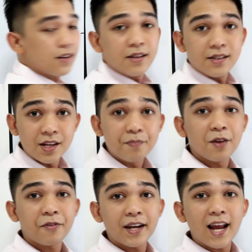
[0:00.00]

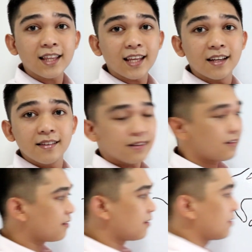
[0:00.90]
Simplify natin,
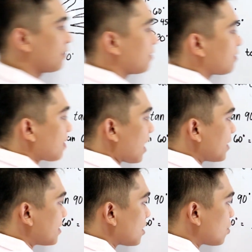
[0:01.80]
that
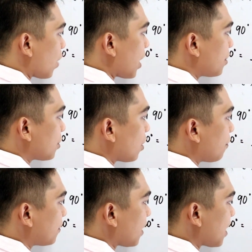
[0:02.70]
is square root
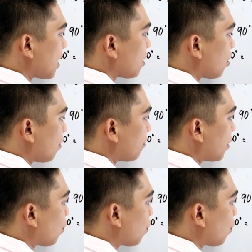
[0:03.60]
of 3 over